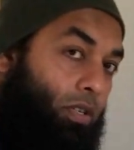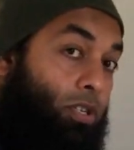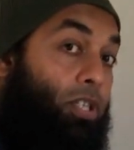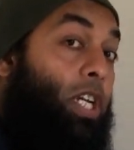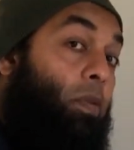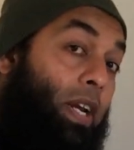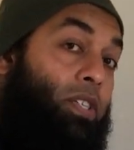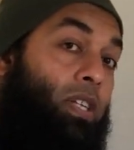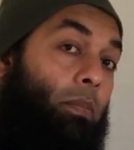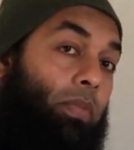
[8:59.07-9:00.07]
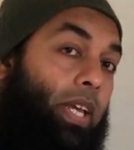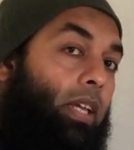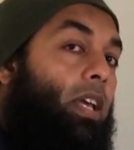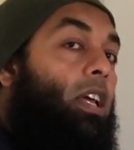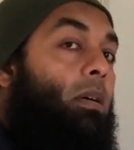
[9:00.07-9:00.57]
she reads
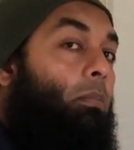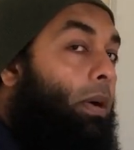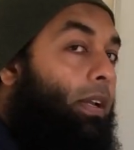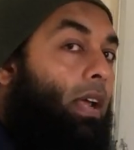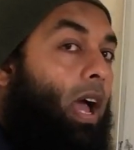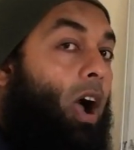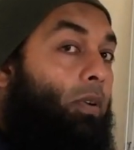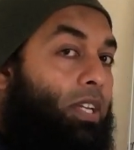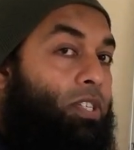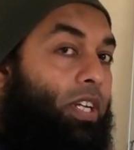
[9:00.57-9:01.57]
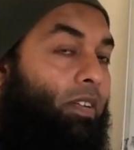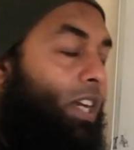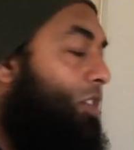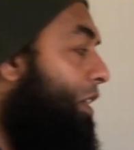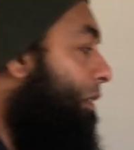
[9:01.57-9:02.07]
something, but how does she read? She